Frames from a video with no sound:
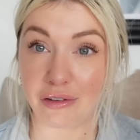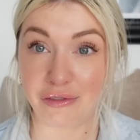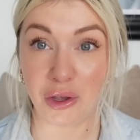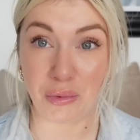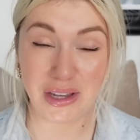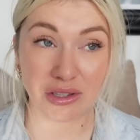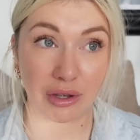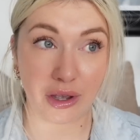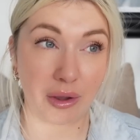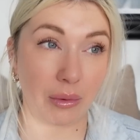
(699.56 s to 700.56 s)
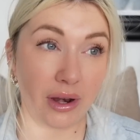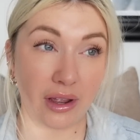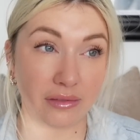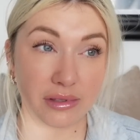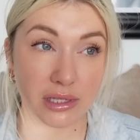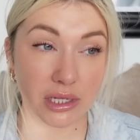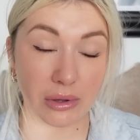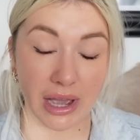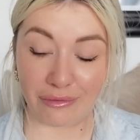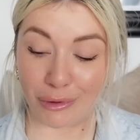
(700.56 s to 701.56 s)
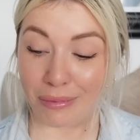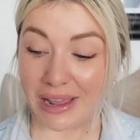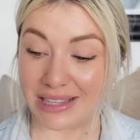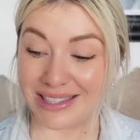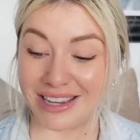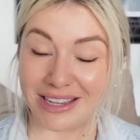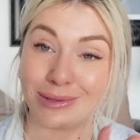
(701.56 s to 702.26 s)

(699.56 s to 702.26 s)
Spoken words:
a few weeks ago and I still hadn't replaced it.